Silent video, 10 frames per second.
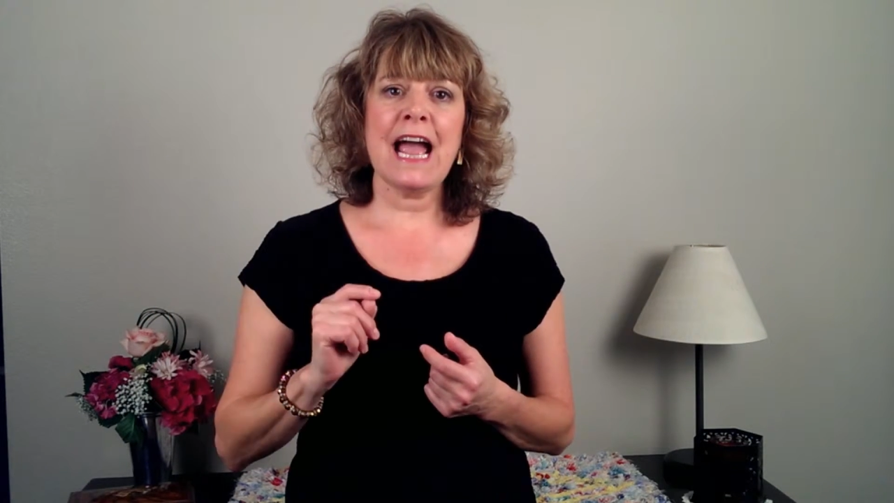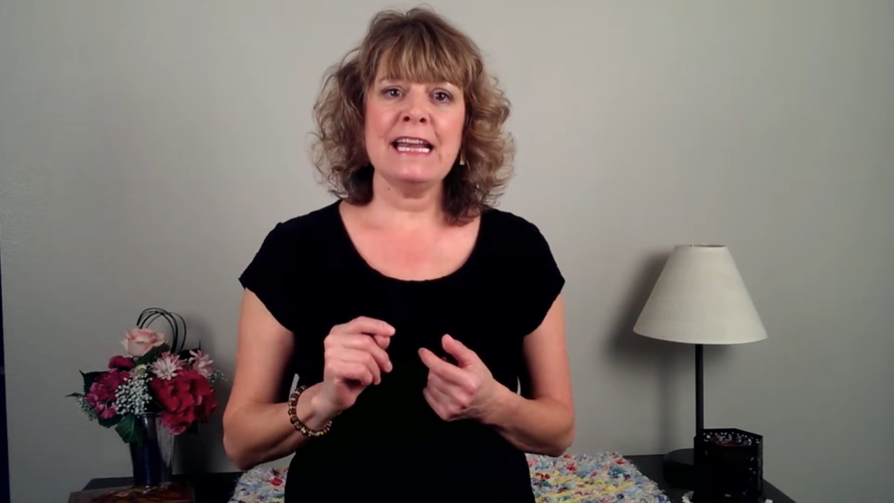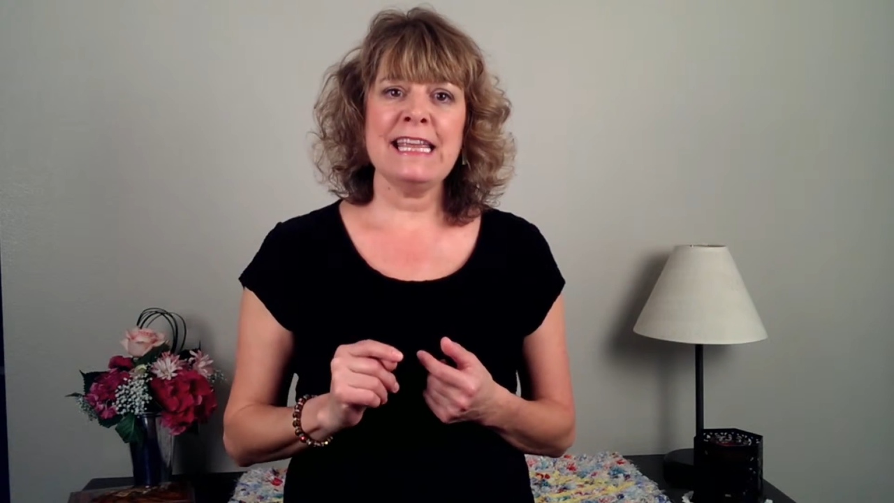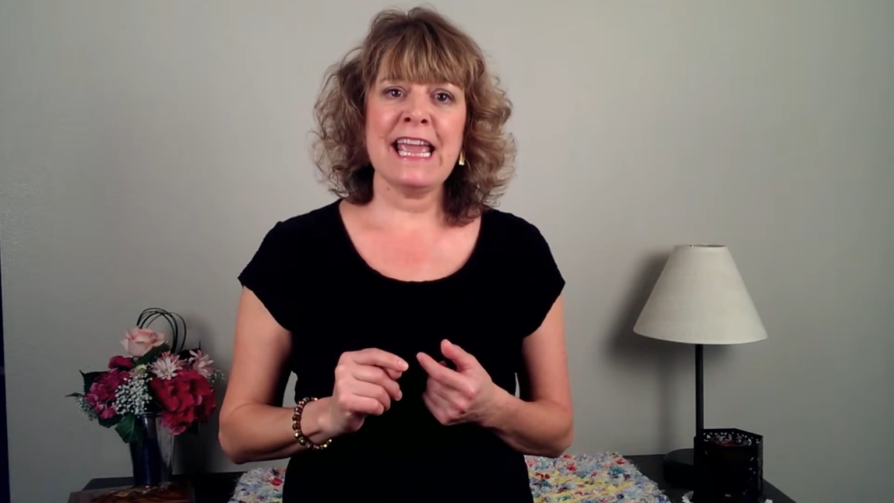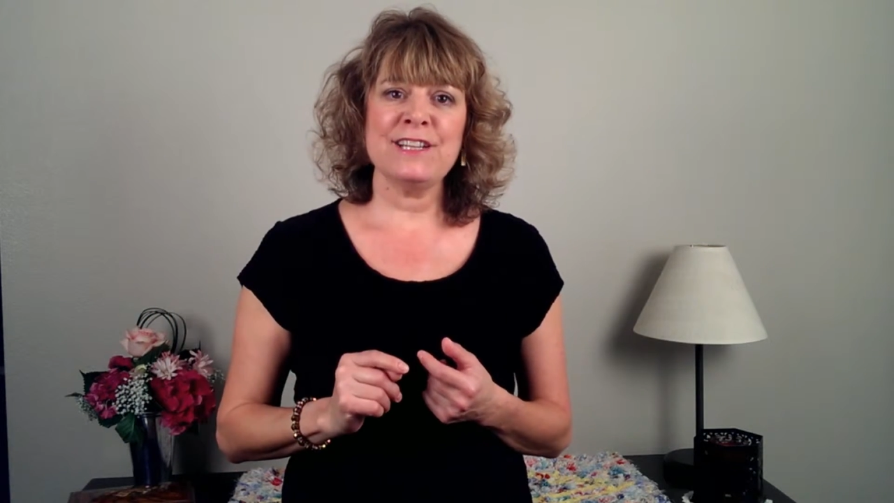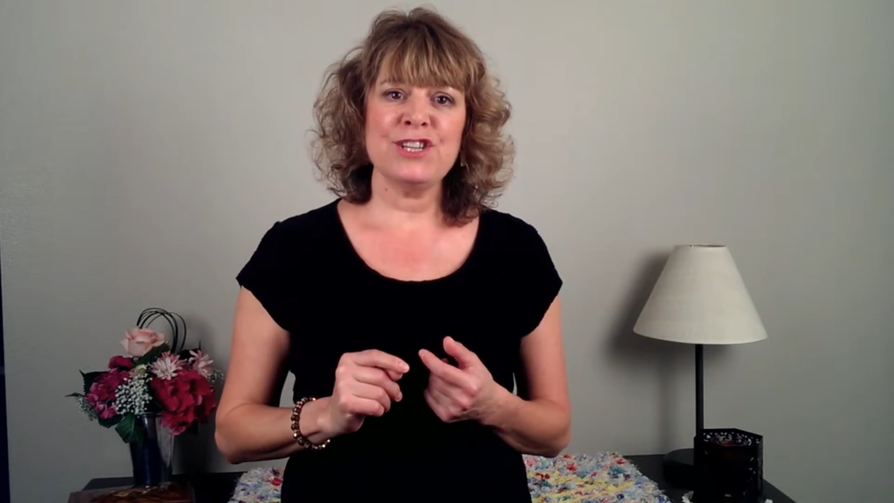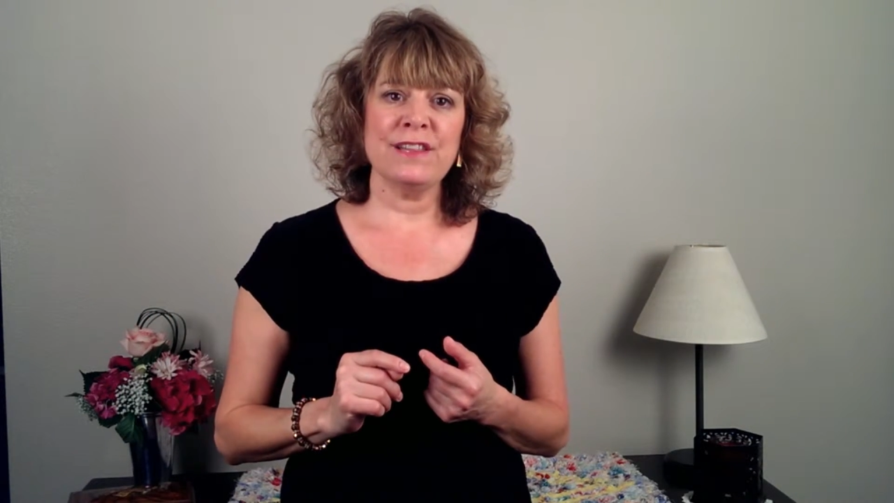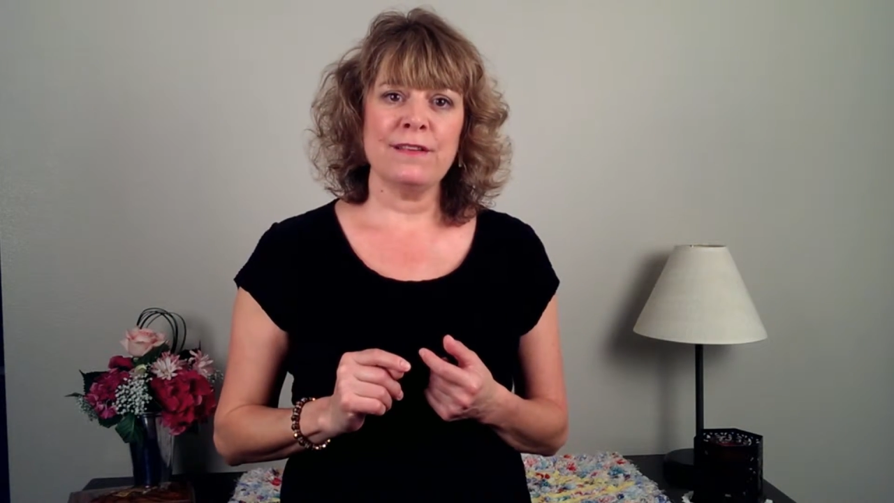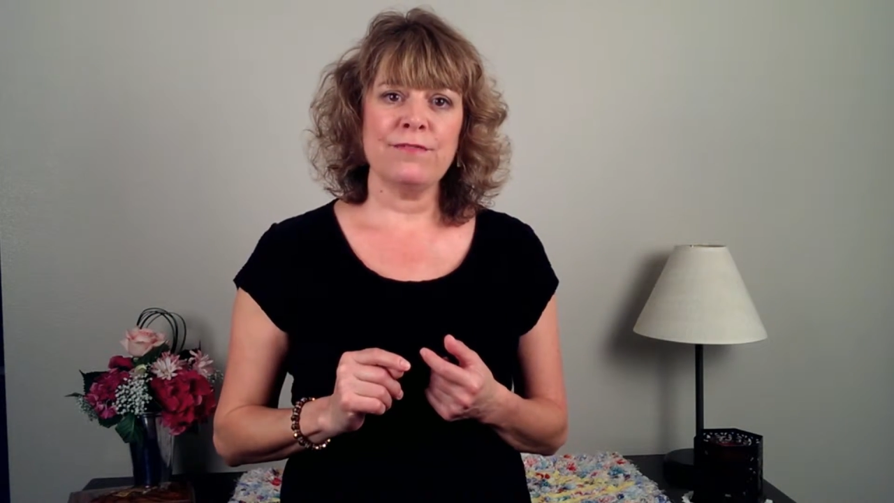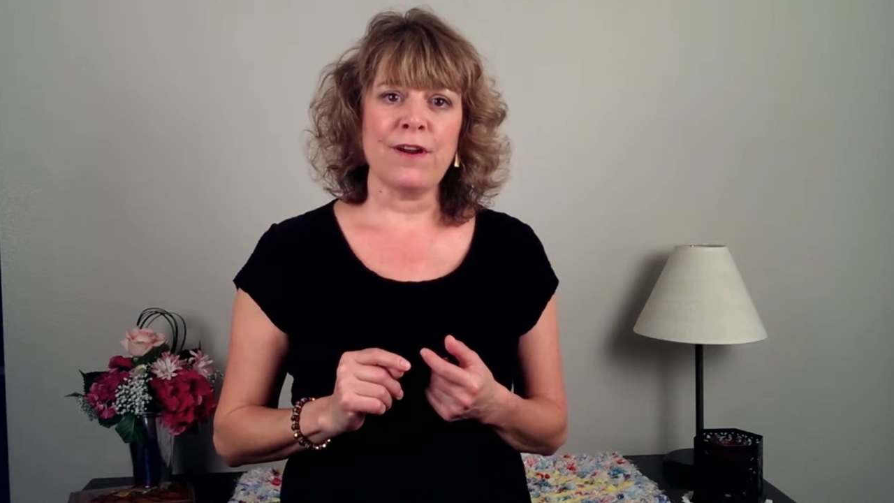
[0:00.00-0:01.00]
tiny H
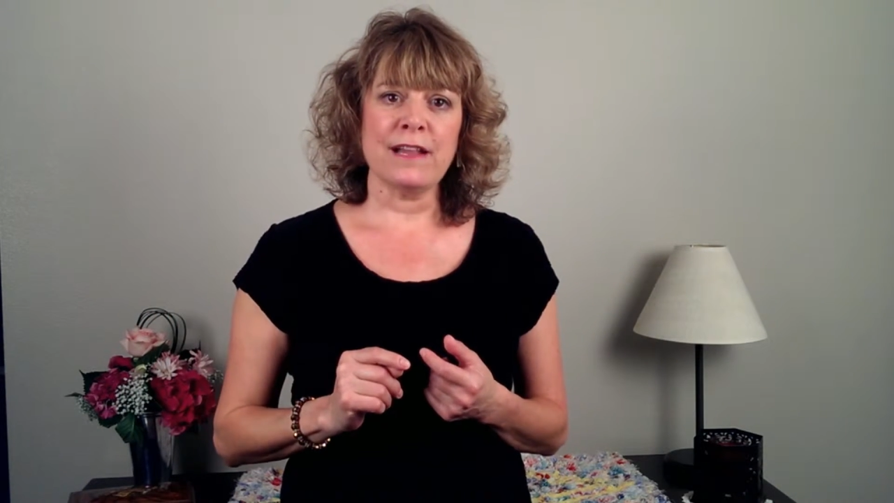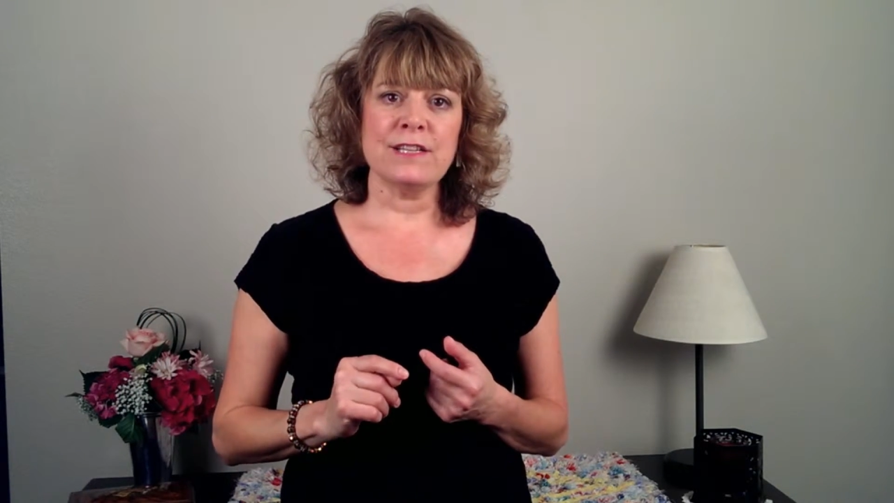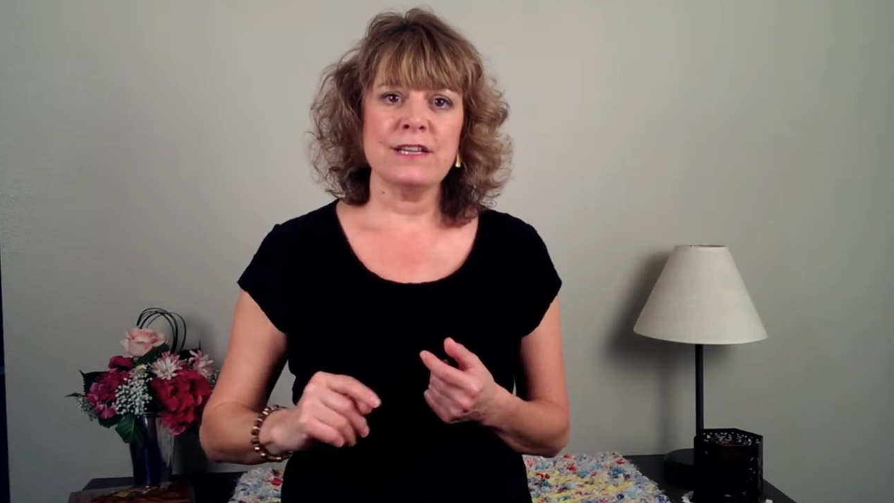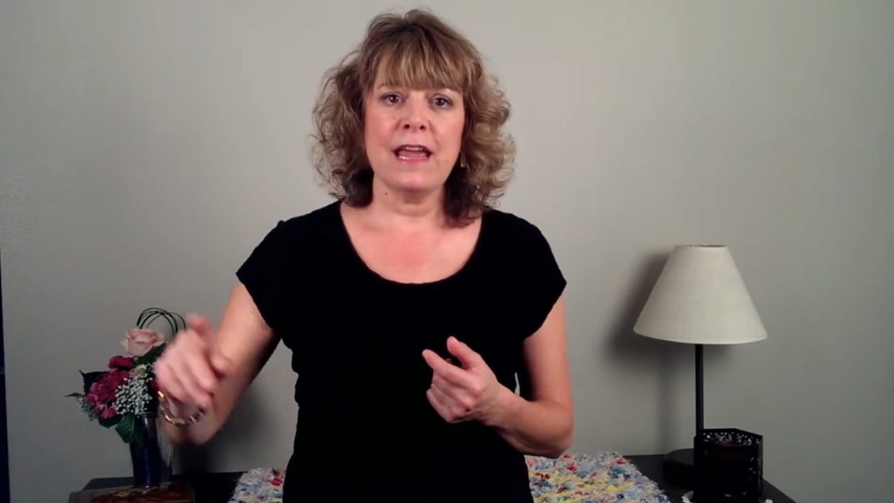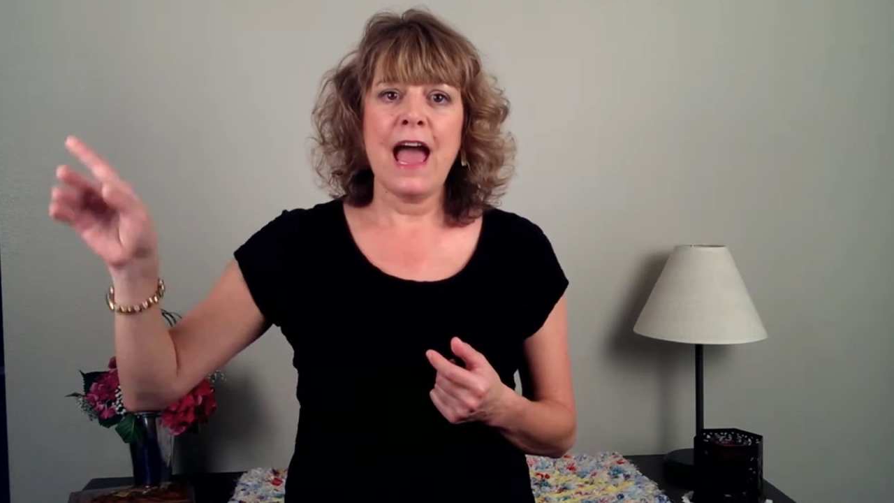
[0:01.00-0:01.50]
in the front.